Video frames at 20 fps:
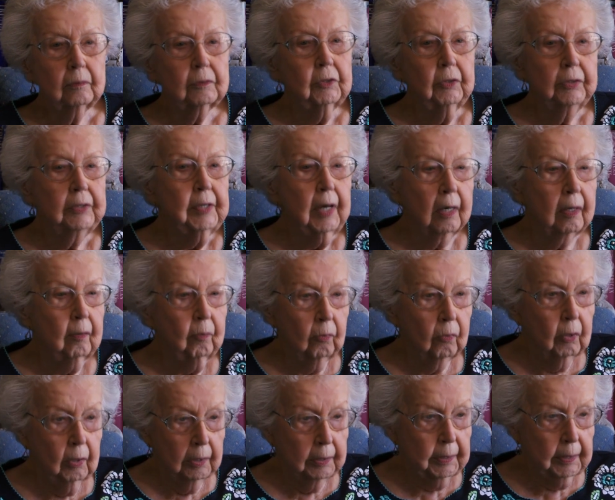doing
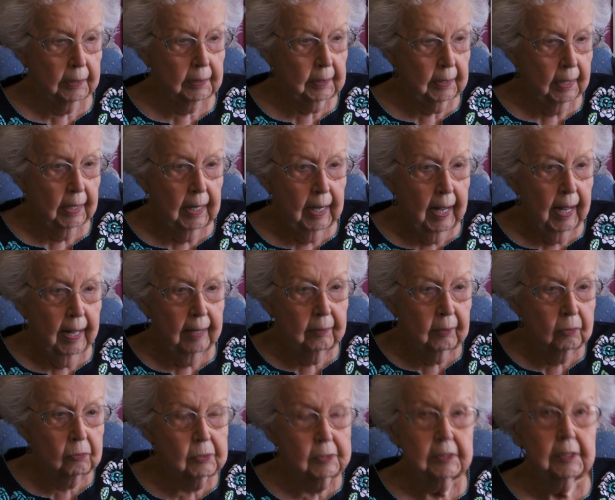artwork,
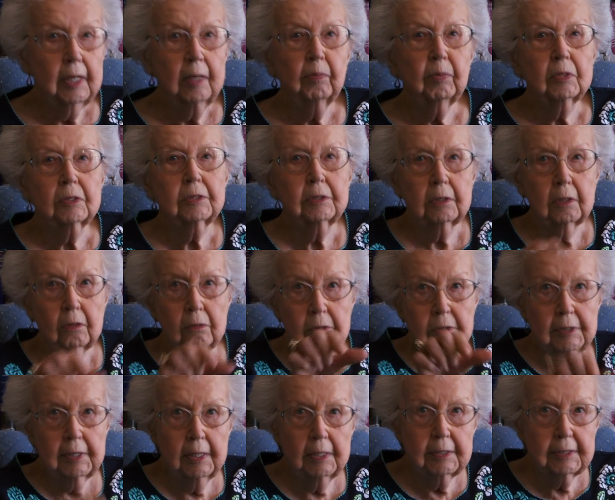and those tables in
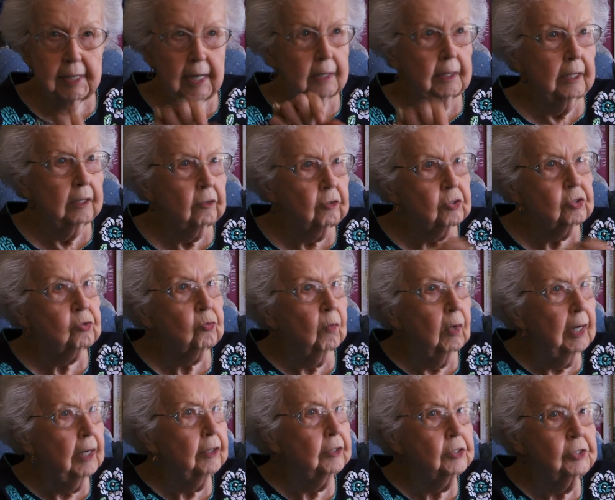those days had little
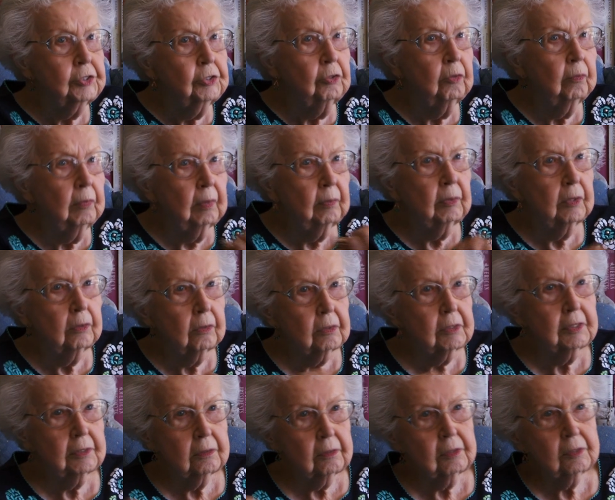squares. Do you remember
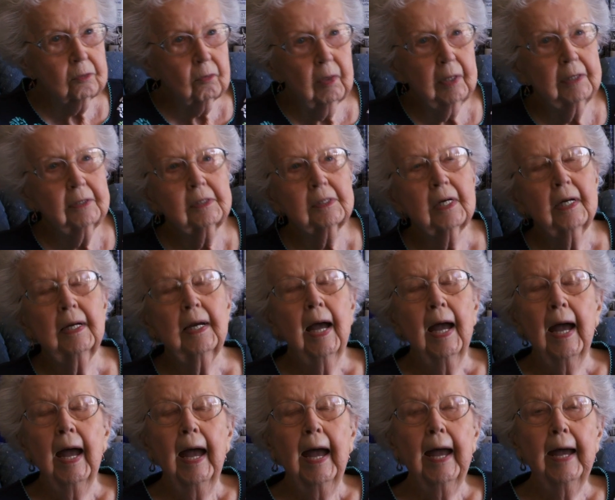those little squares?
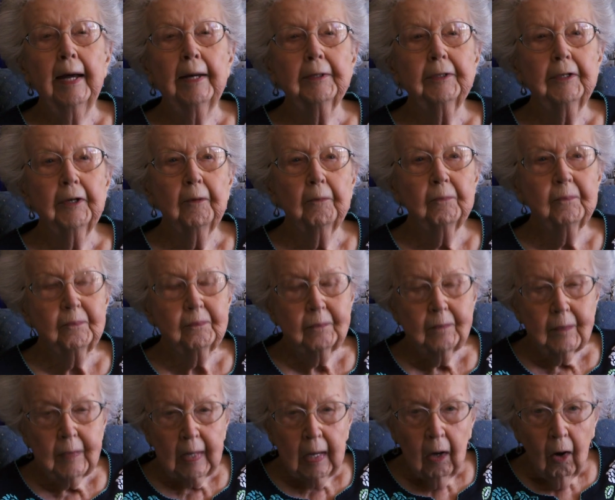And um,
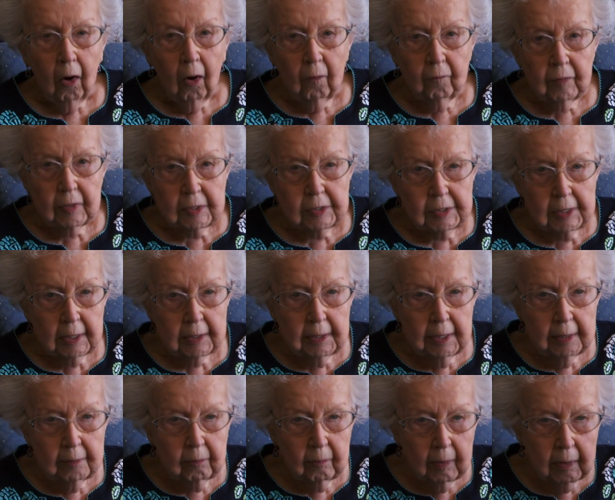all of a sudden,
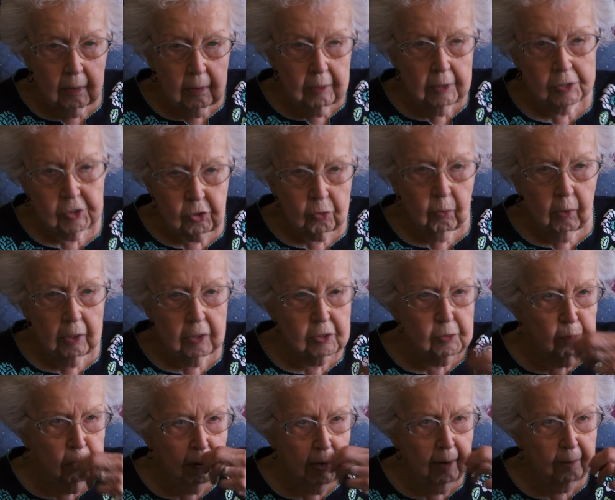in one of these
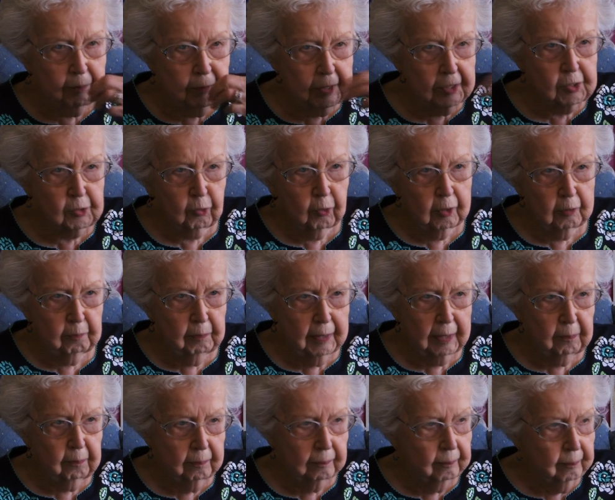squares, plopped this good
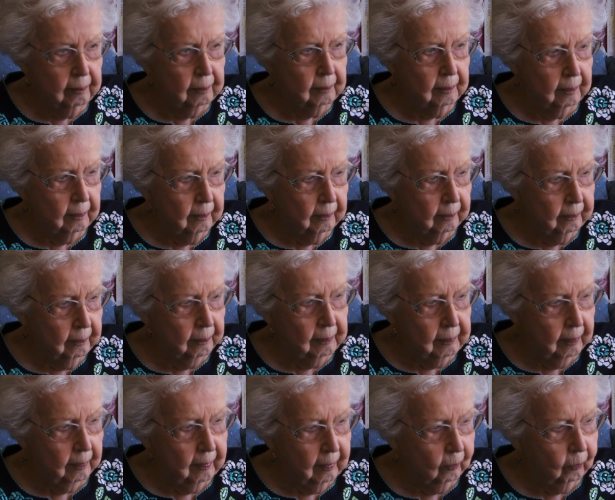big
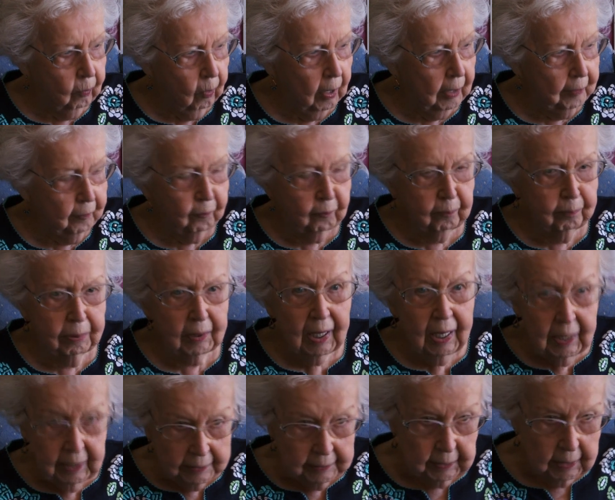wad of
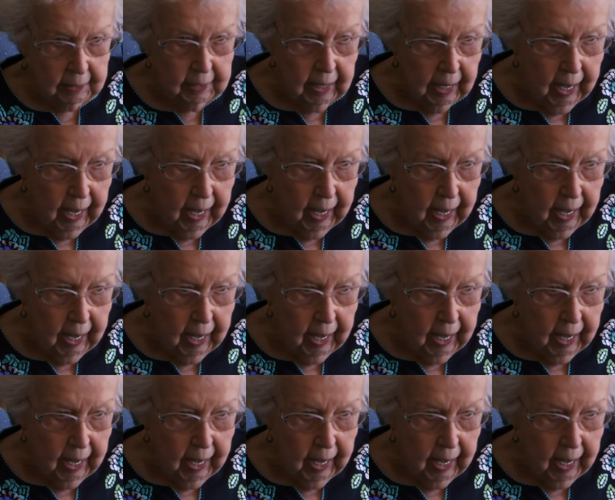blood.